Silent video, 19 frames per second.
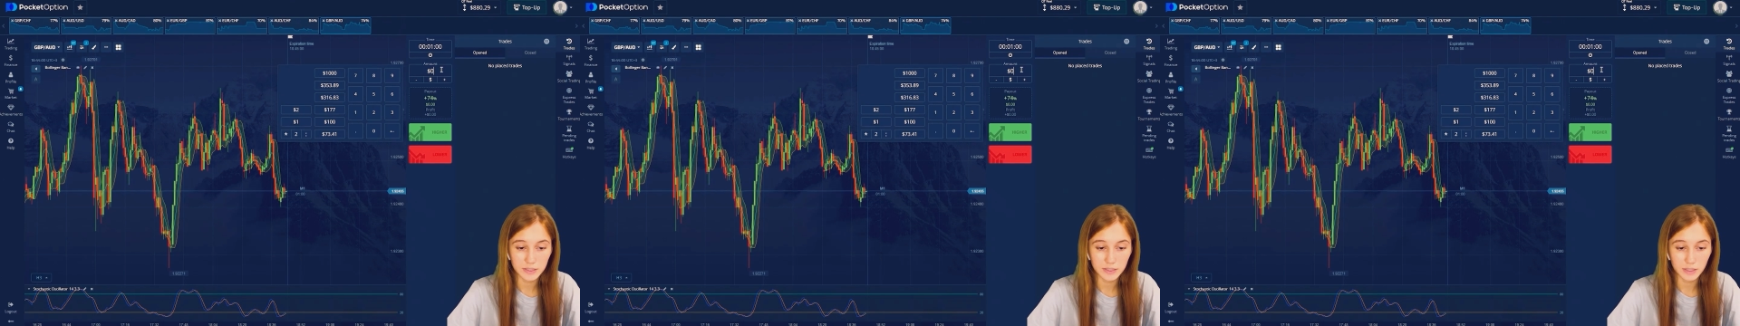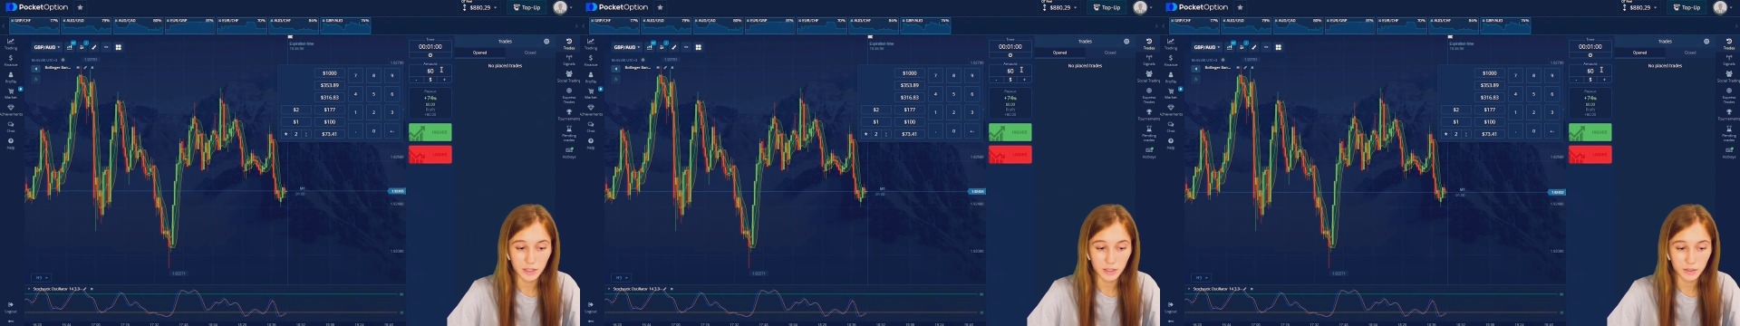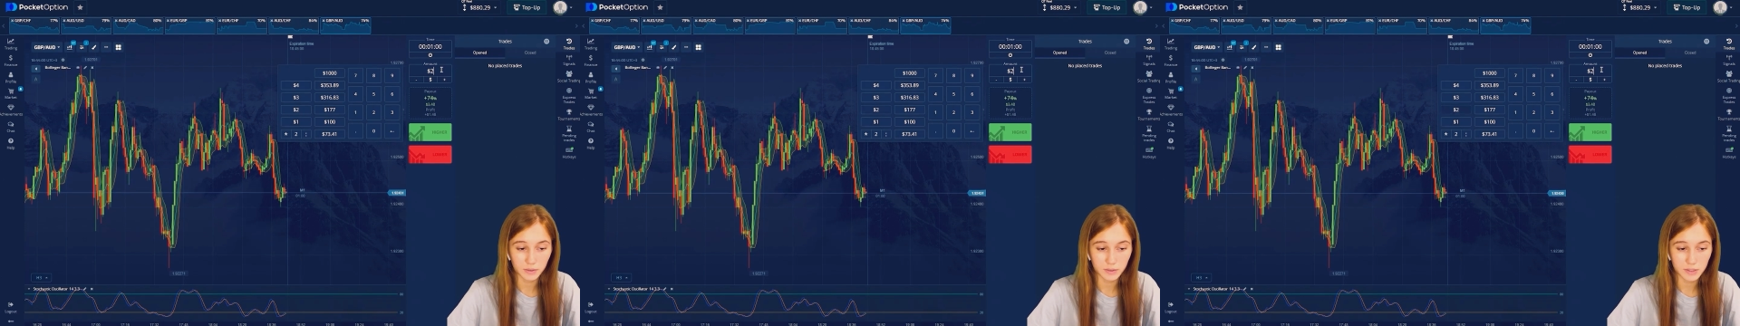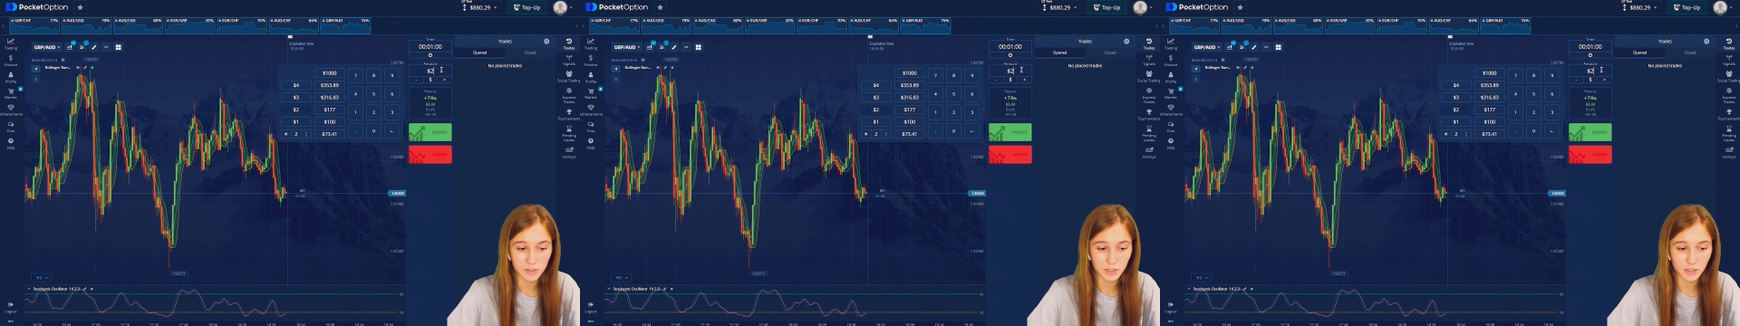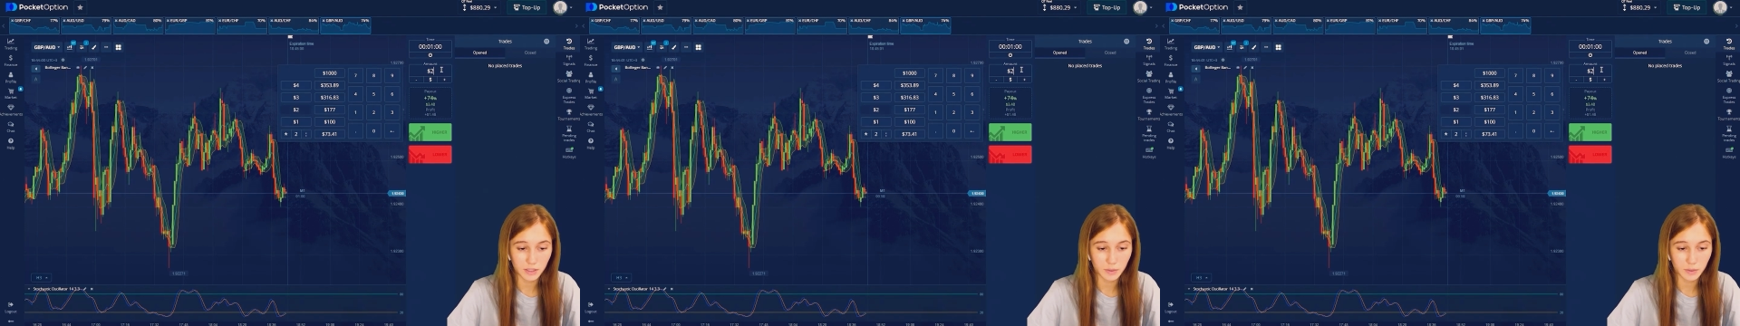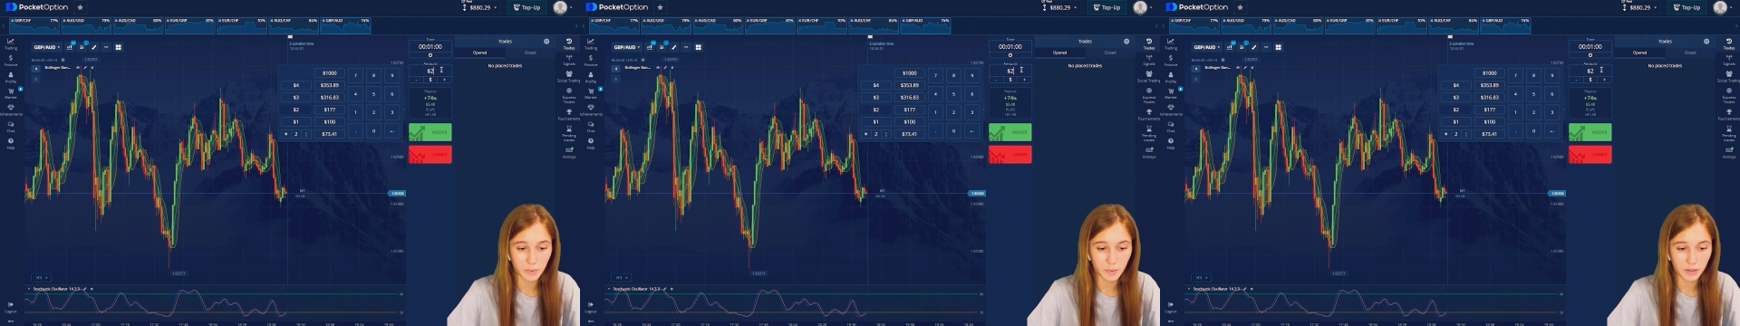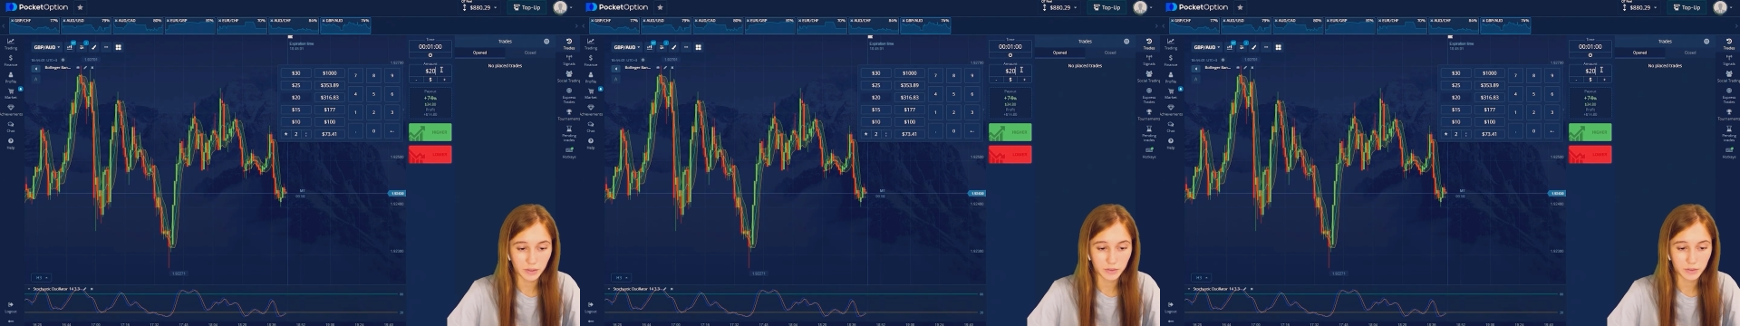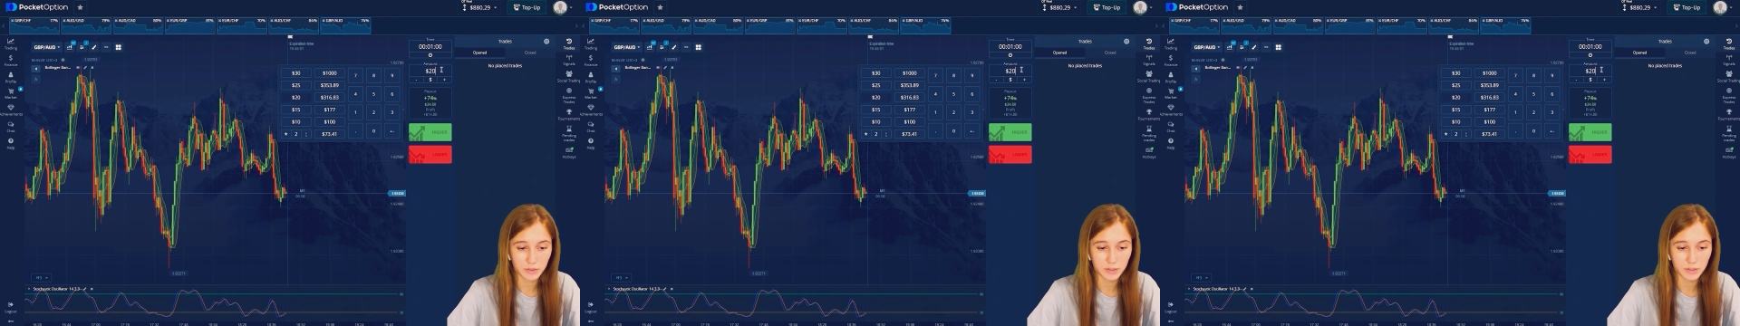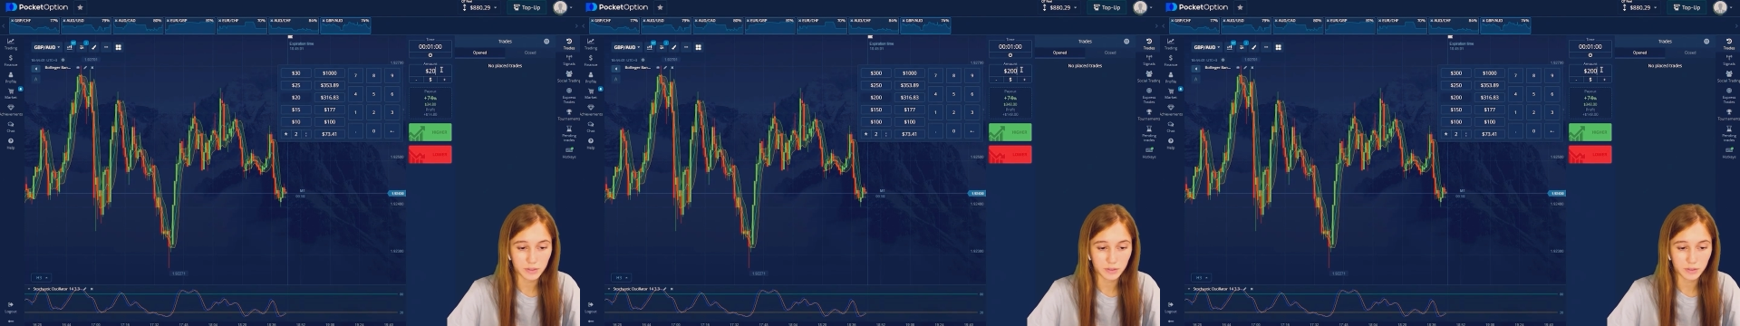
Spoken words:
our deal amount.